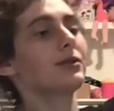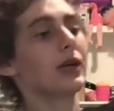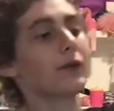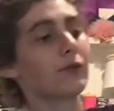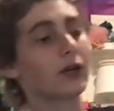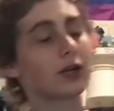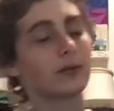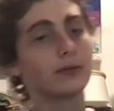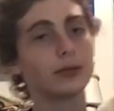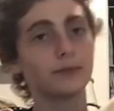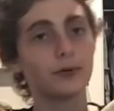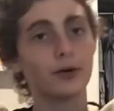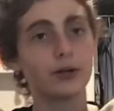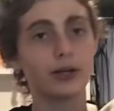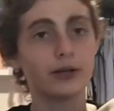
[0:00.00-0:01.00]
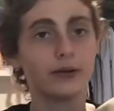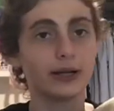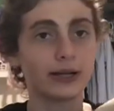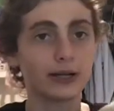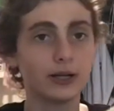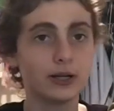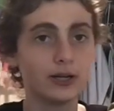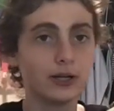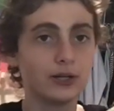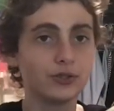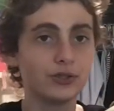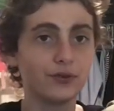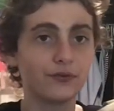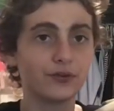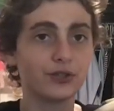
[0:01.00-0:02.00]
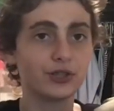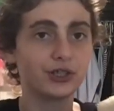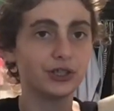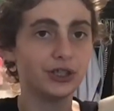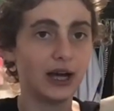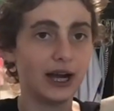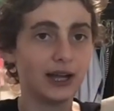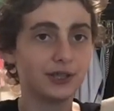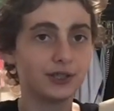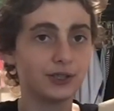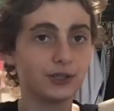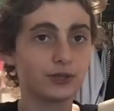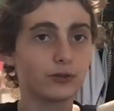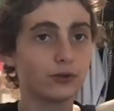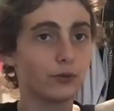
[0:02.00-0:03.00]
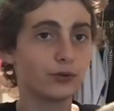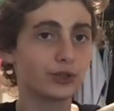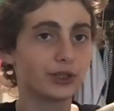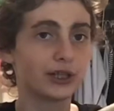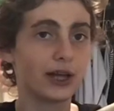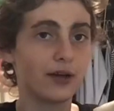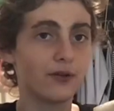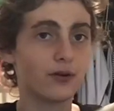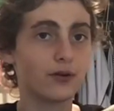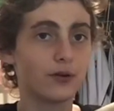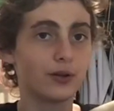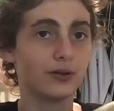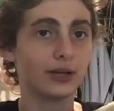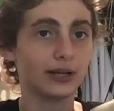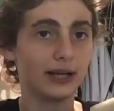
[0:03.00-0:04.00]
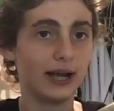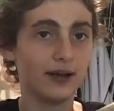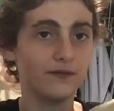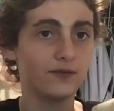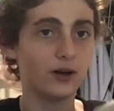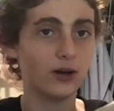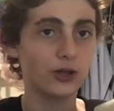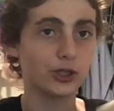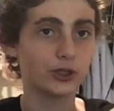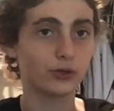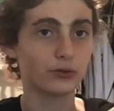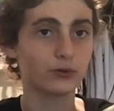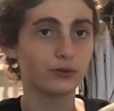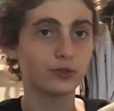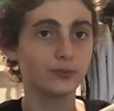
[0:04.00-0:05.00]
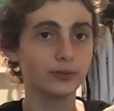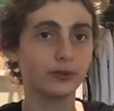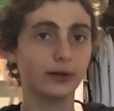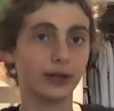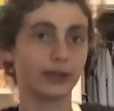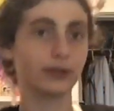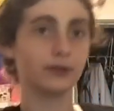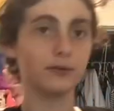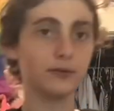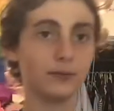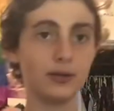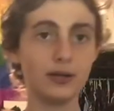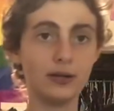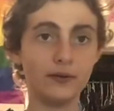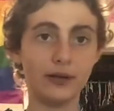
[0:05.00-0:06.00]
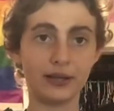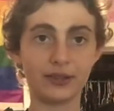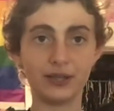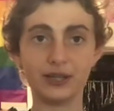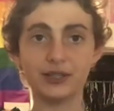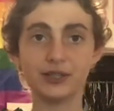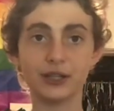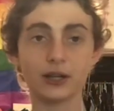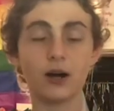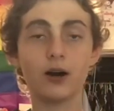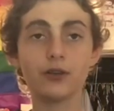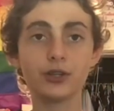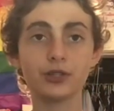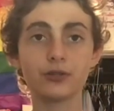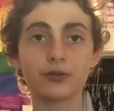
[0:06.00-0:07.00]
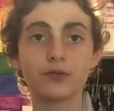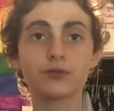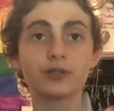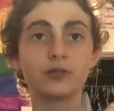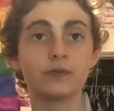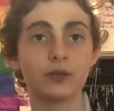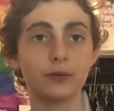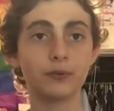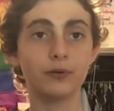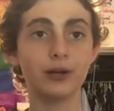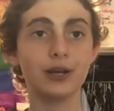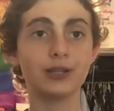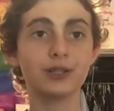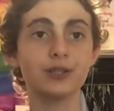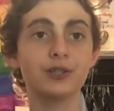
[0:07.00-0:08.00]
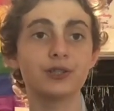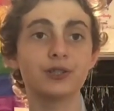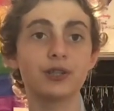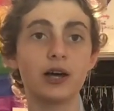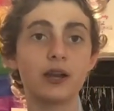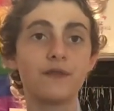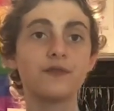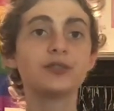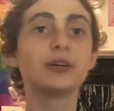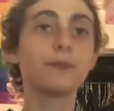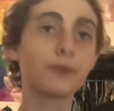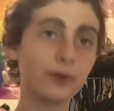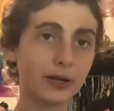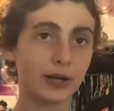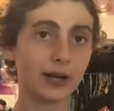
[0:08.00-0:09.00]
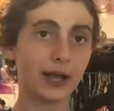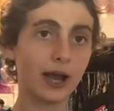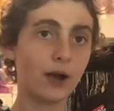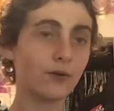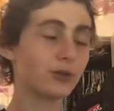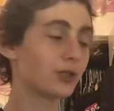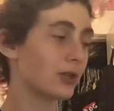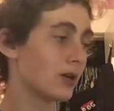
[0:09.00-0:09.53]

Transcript: I would recommend putting like different sizes close together and like have all the circles be like this. Like all the circles in one place instead of separated out.